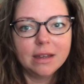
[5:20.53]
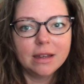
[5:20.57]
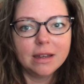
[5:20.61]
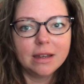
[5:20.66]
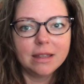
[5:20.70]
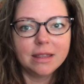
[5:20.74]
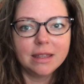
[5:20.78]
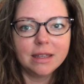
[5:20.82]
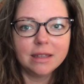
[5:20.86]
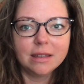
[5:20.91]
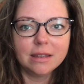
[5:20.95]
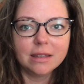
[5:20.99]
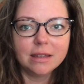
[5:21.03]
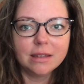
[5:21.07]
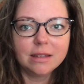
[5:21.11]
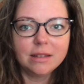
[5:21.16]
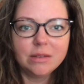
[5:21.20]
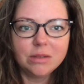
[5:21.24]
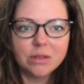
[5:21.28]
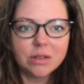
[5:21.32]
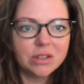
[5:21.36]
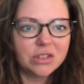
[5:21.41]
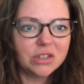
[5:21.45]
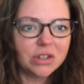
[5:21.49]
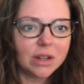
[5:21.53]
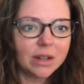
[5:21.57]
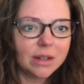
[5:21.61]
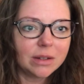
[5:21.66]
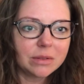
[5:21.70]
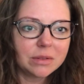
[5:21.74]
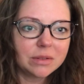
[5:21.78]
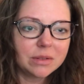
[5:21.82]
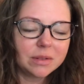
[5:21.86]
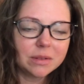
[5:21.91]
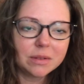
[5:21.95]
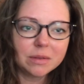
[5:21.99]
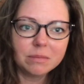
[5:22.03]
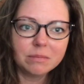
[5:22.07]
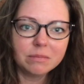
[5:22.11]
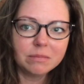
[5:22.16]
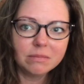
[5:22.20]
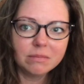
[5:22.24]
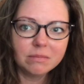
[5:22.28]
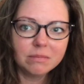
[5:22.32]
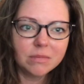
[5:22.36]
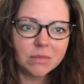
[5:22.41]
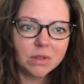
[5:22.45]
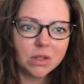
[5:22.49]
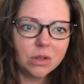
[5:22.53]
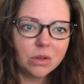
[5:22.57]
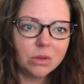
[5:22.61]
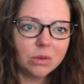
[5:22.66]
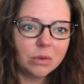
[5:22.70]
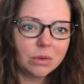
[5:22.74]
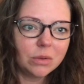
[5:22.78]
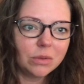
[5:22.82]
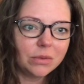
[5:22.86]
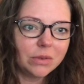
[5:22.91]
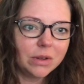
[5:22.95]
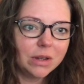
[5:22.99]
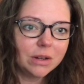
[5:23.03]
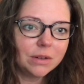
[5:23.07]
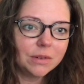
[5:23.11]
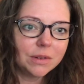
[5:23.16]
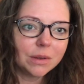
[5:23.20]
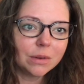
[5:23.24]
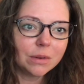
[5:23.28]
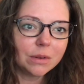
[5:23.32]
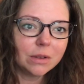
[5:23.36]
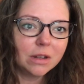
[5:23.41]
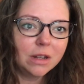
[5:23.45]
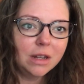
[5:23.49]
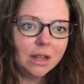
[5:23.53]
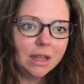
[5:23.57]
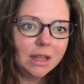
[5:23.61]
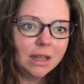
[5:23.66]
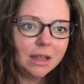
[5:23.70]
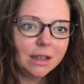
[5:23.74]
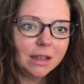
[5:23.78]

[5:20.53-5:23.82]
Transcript: I think the child's 2 or 3 years old,